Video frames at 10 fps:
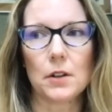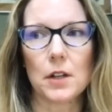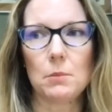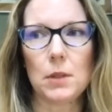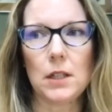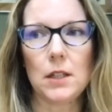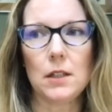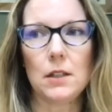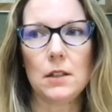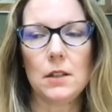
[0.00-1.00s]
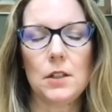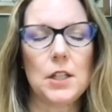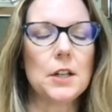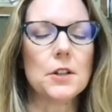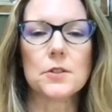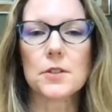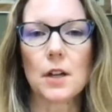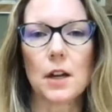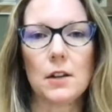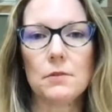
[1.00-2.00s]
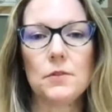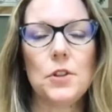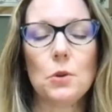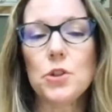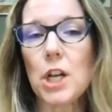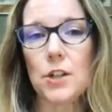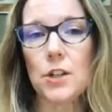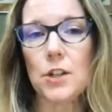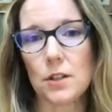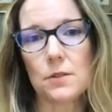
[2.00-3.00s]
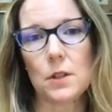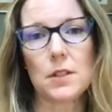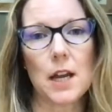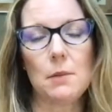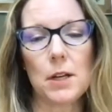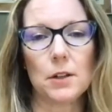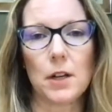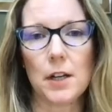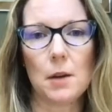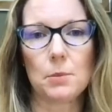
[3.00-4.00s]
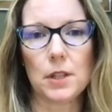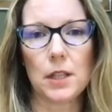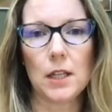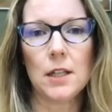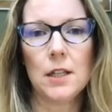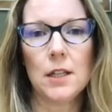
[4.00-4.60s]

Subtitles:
can be years of no changes with diabetic retinopathy.